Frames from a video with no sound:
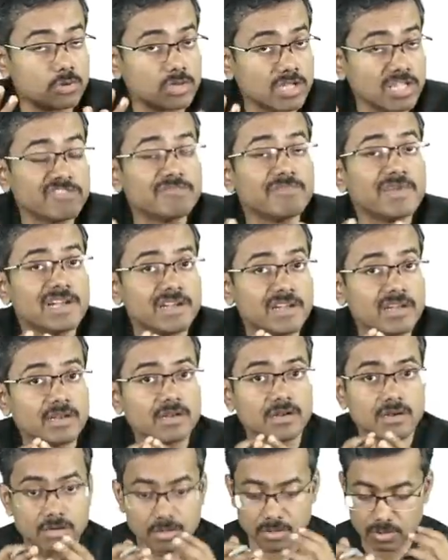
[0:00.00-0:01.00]
to give
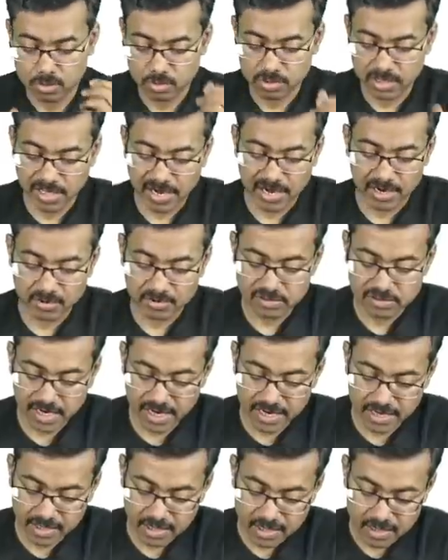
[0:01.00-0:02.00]
melanin to the
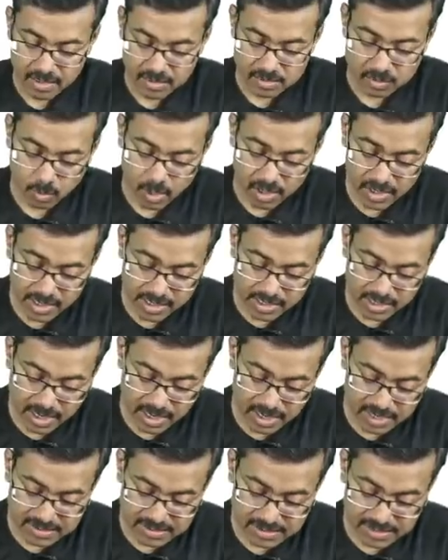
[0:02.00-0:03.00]
keratinocyte? So what it
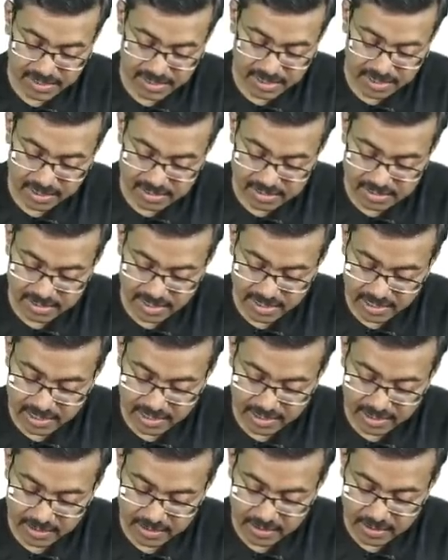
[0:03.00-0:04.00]
does,
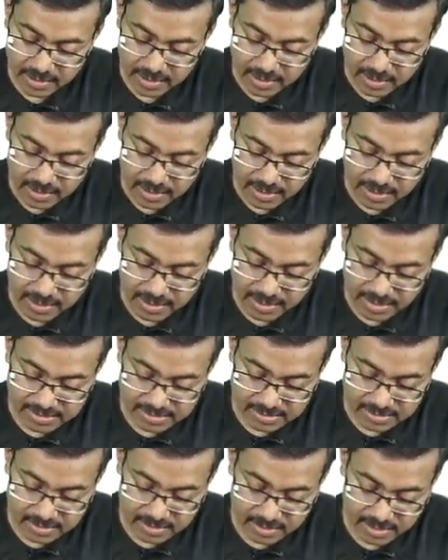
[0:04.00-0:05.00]
interestingly,
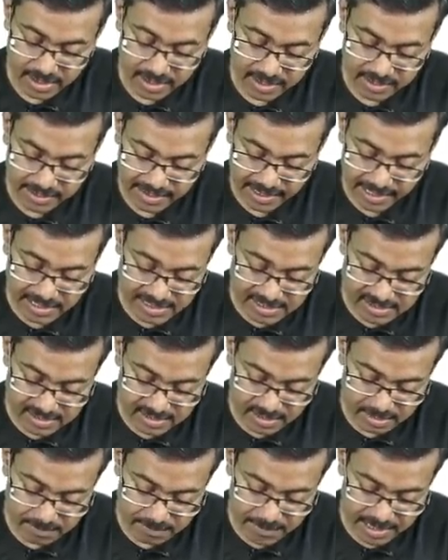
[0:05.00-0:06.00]
is it tells
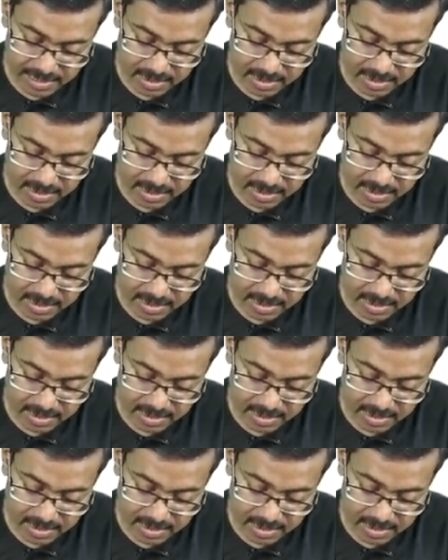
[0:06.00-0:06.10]
the